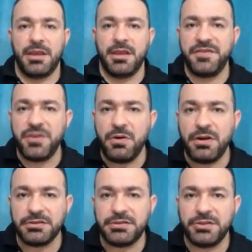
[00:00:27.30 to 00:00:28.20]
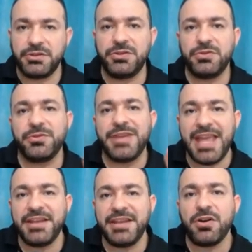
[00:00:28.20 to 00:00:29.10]
If you want to
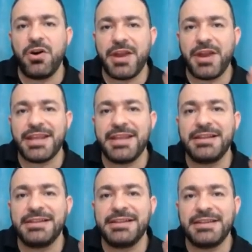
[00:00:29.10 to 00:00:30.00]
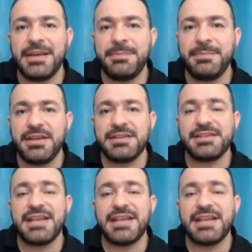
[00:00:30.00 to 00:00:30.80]
gain Oracle Database